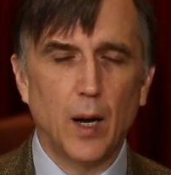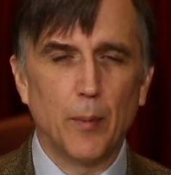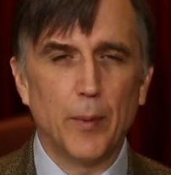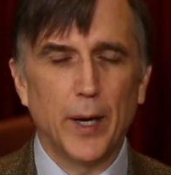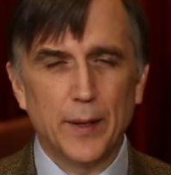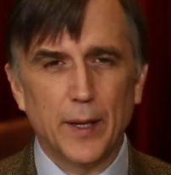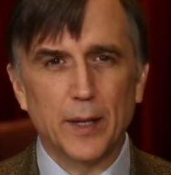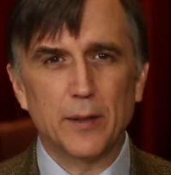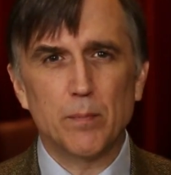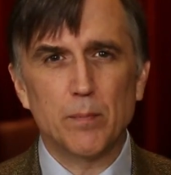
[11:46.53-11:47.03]

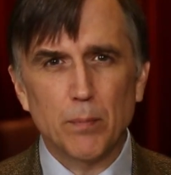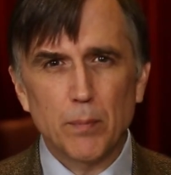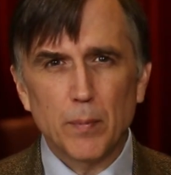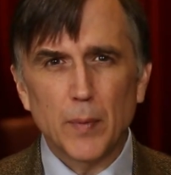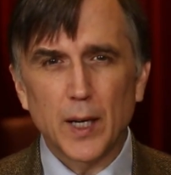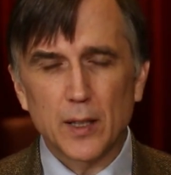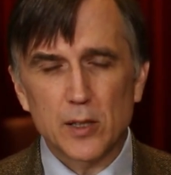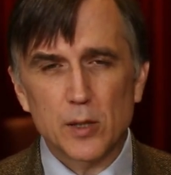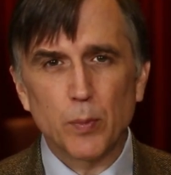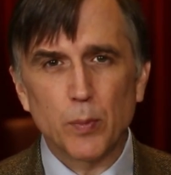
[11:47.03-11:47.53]
And that
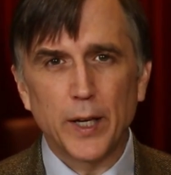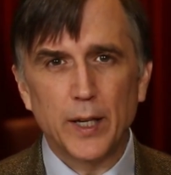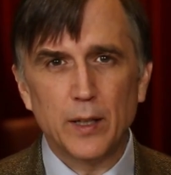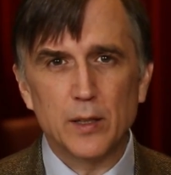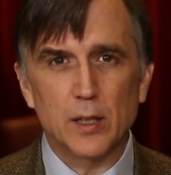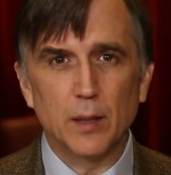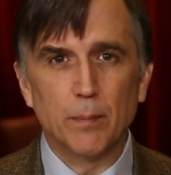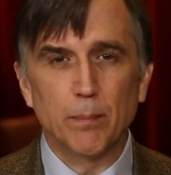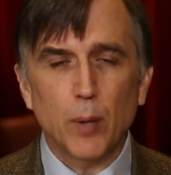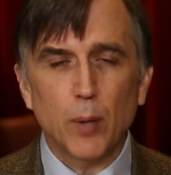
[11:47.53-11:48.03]

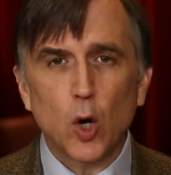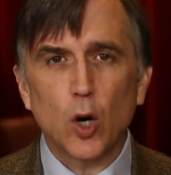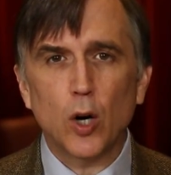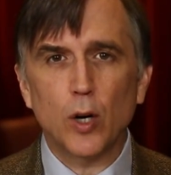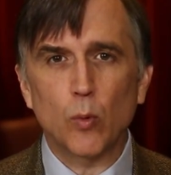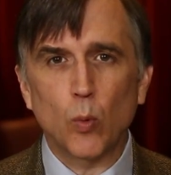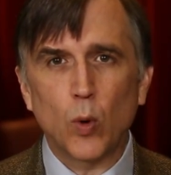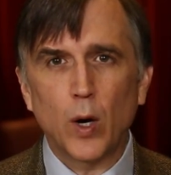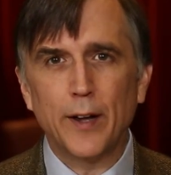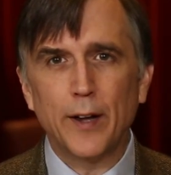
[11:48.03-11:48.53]
explains in
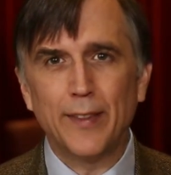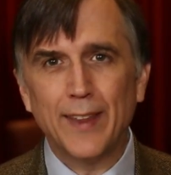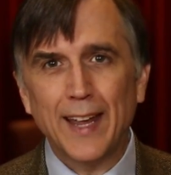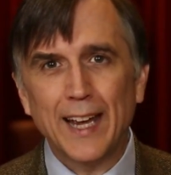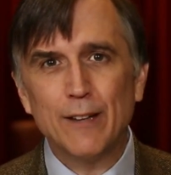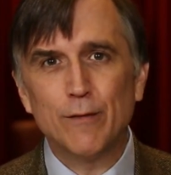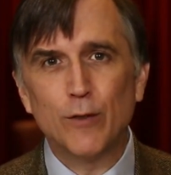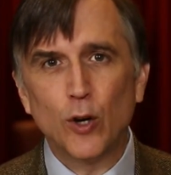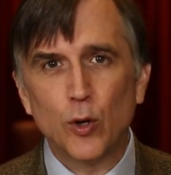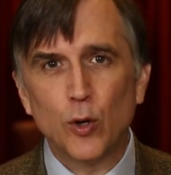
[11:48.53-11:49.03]
part why
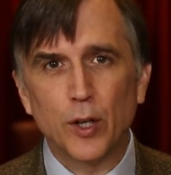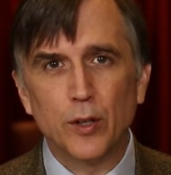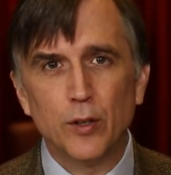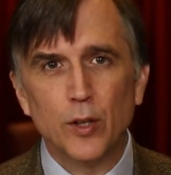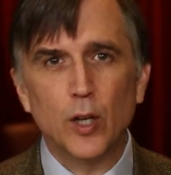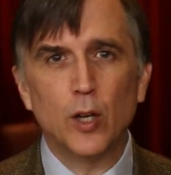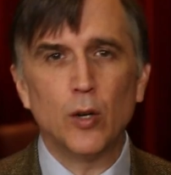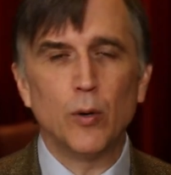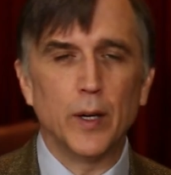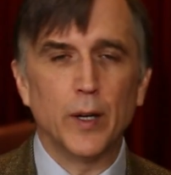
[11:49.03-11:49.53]
they voted
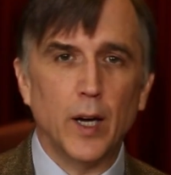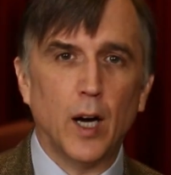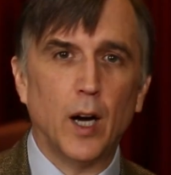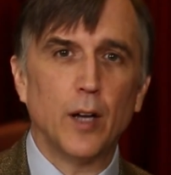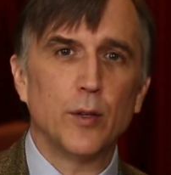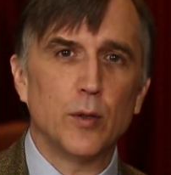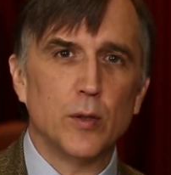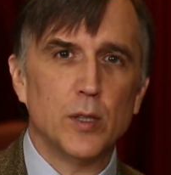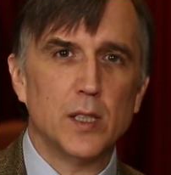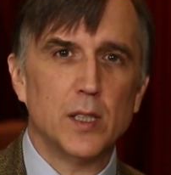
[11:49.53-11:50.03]
no, and
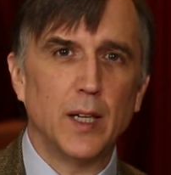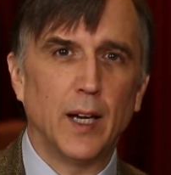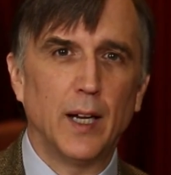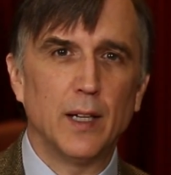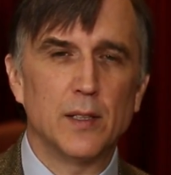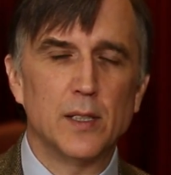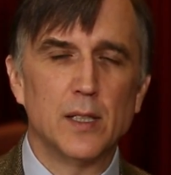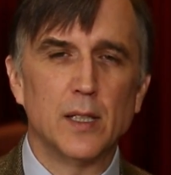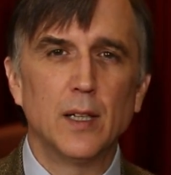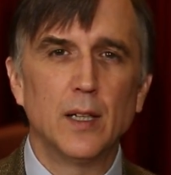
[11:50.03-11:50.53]
other
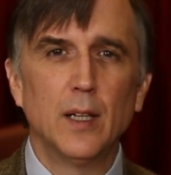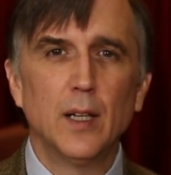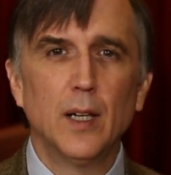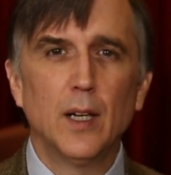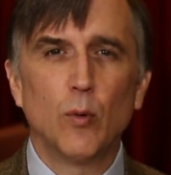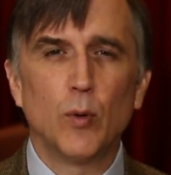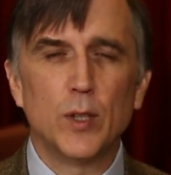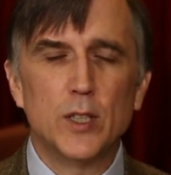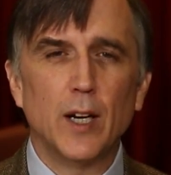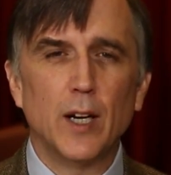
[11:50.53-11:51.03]
states
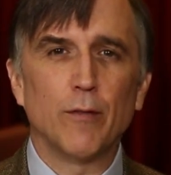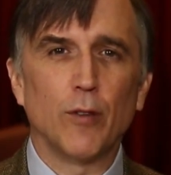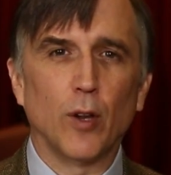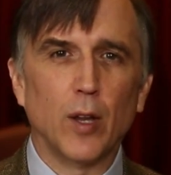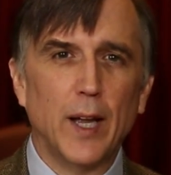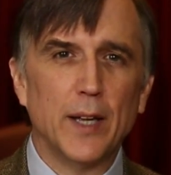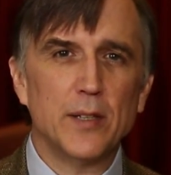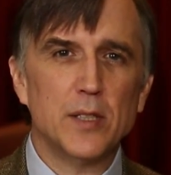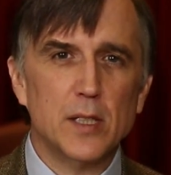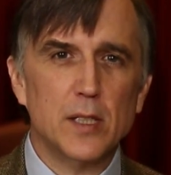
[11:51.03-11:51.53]
which have
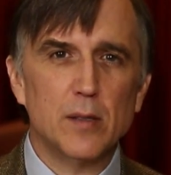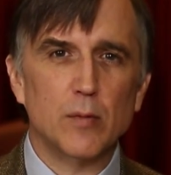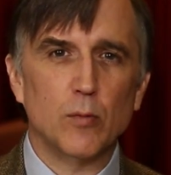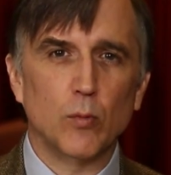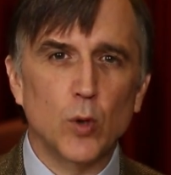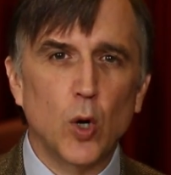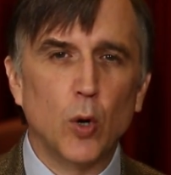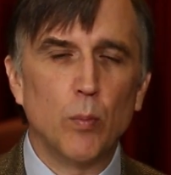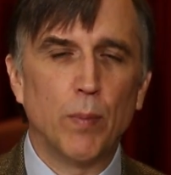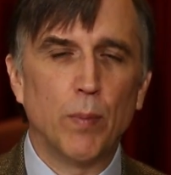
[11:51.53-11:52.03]
less
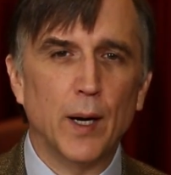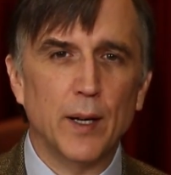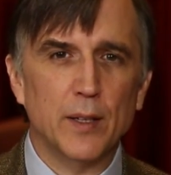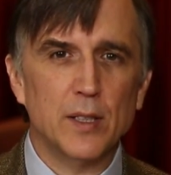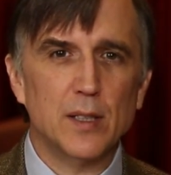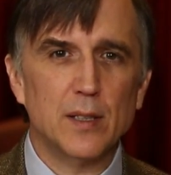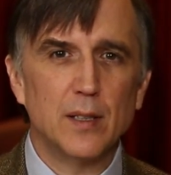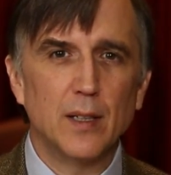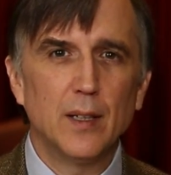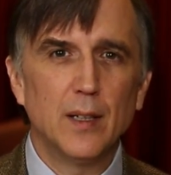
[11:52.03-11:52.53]

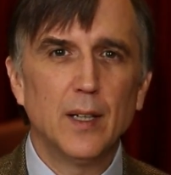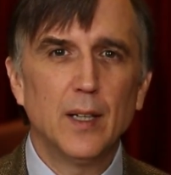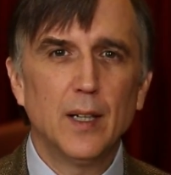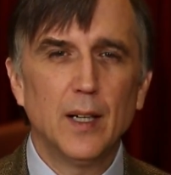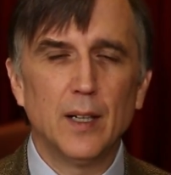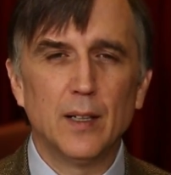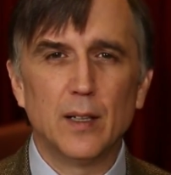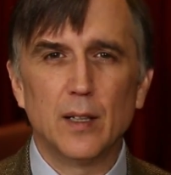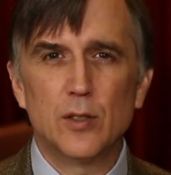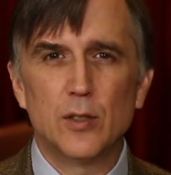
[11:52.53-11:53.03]
robust
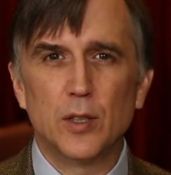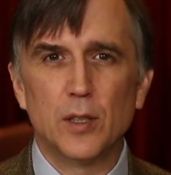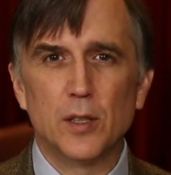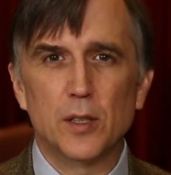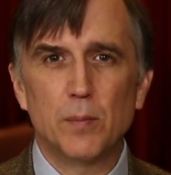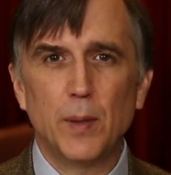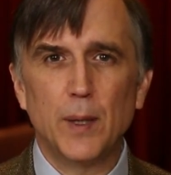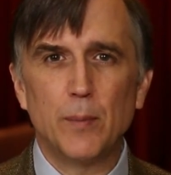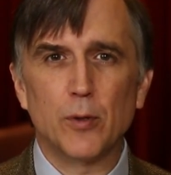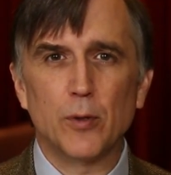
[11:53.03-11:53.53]

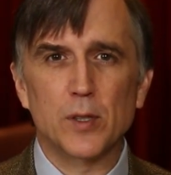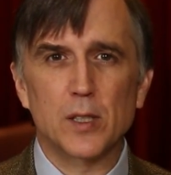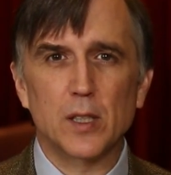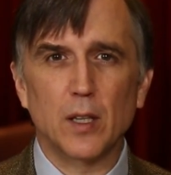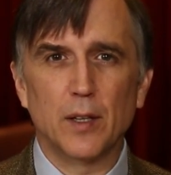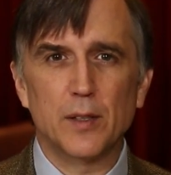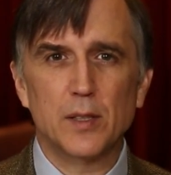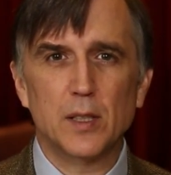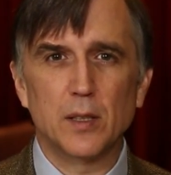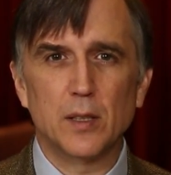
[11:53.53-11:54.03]
Indigenous
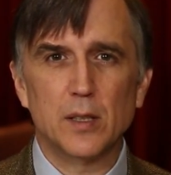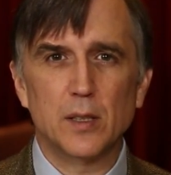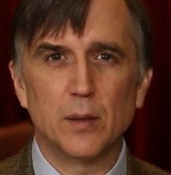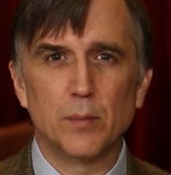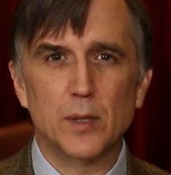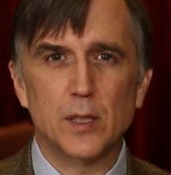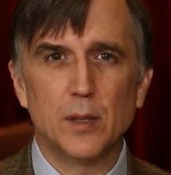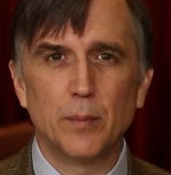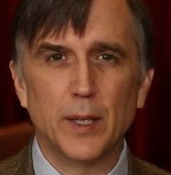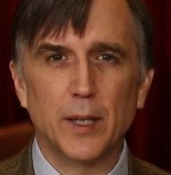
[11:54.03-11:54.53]
peoples law
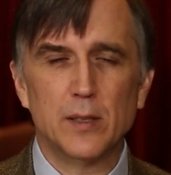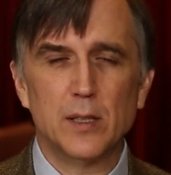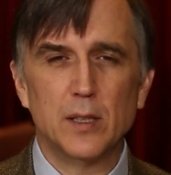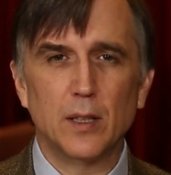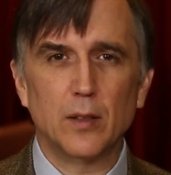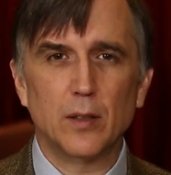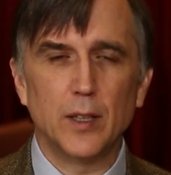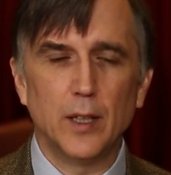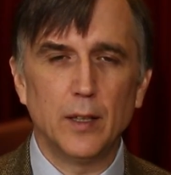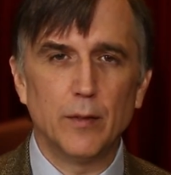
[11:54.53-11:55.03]
systems
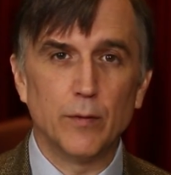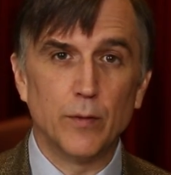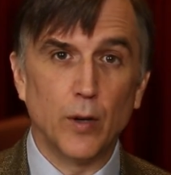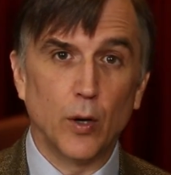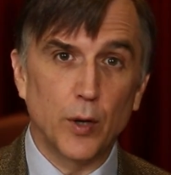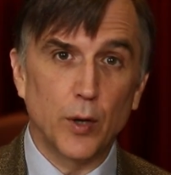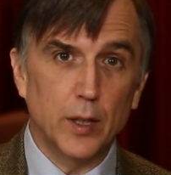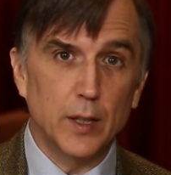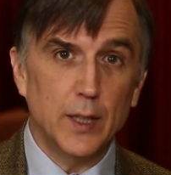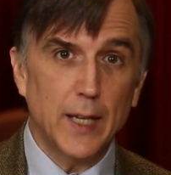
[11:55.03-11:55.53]
domestically
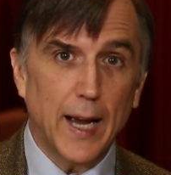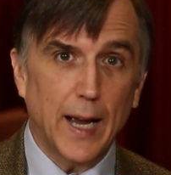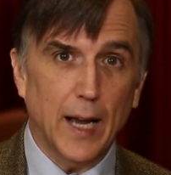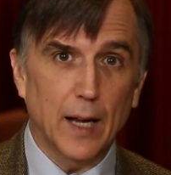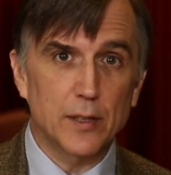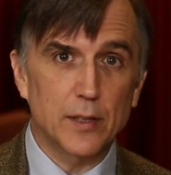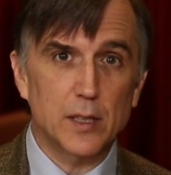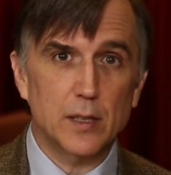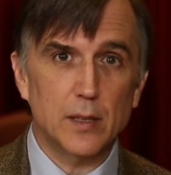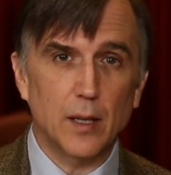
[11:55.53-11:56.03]
voted
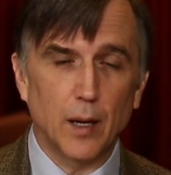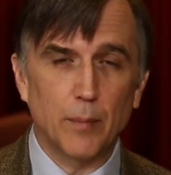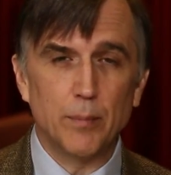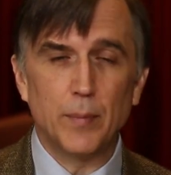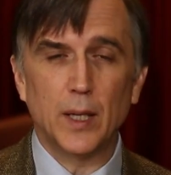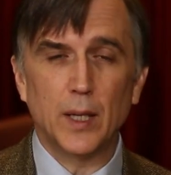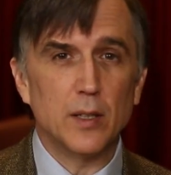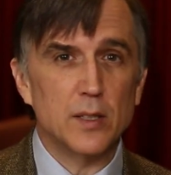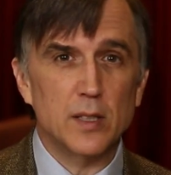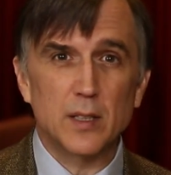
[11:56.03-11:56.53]
yes,
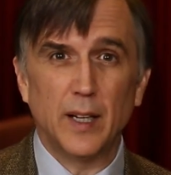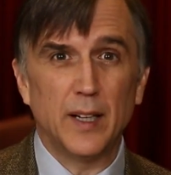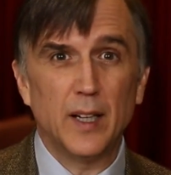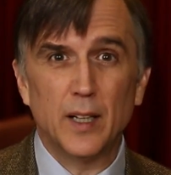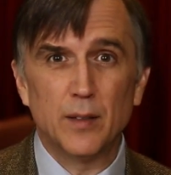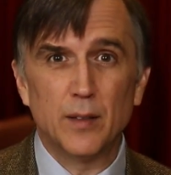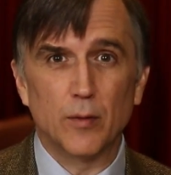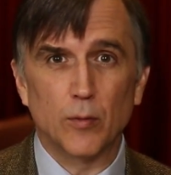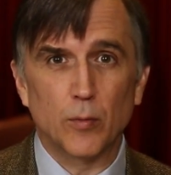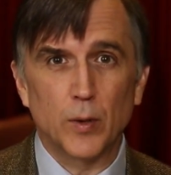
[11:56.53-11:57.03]
because they
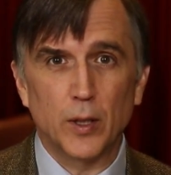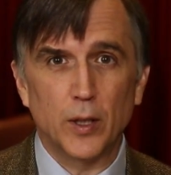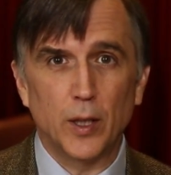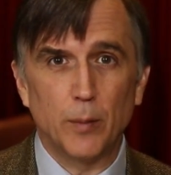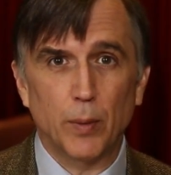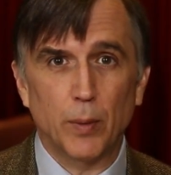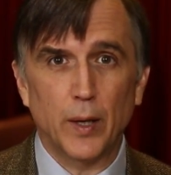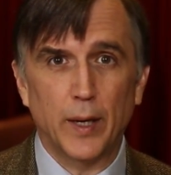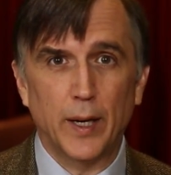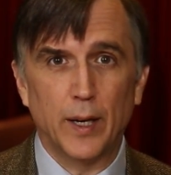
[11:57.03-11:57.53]
didn't
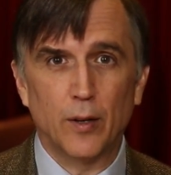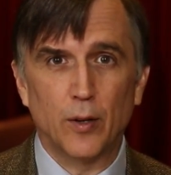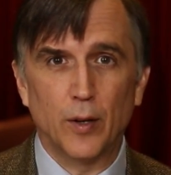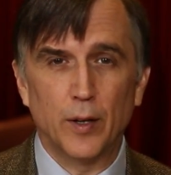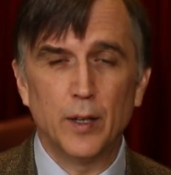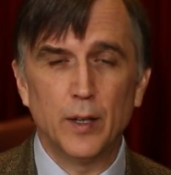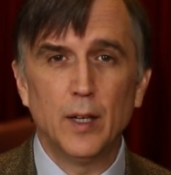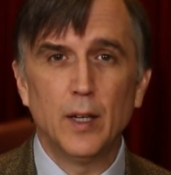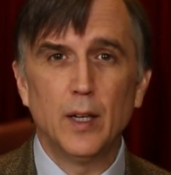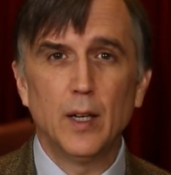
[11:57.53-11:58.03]
really plan
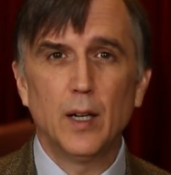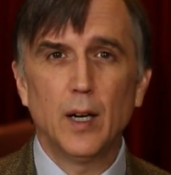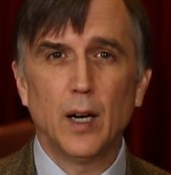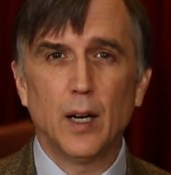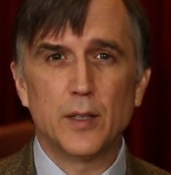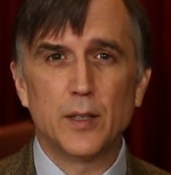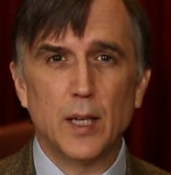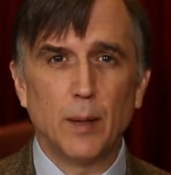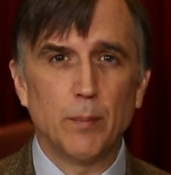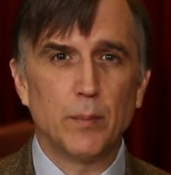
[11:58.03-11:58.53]
on
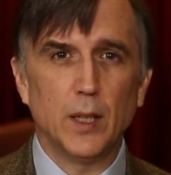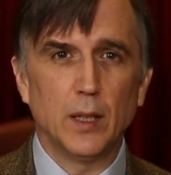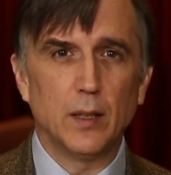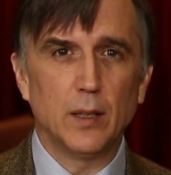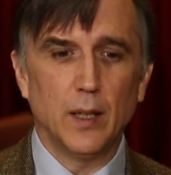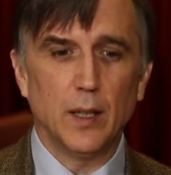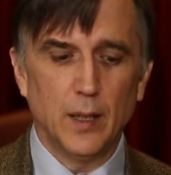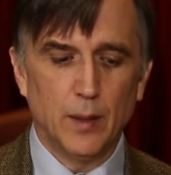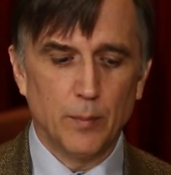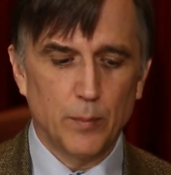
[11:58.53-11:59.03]

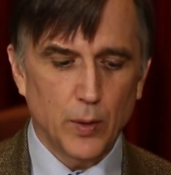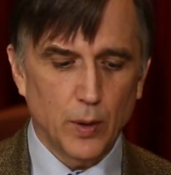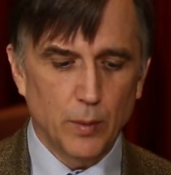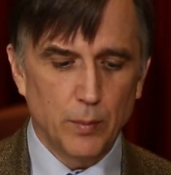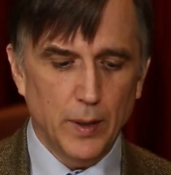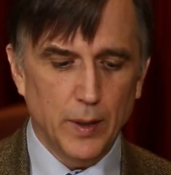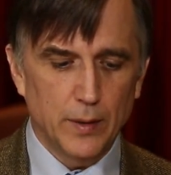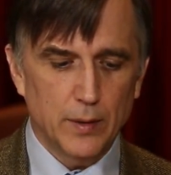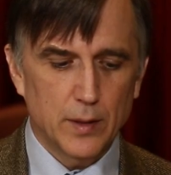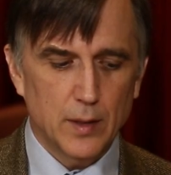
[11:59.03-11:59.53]
attempting to
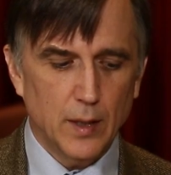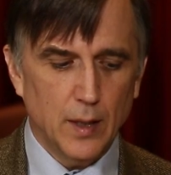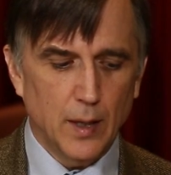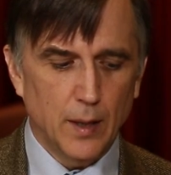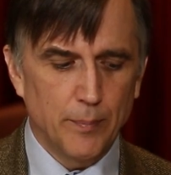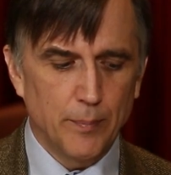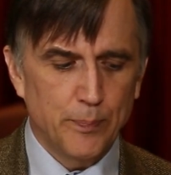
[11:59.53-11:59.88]
implement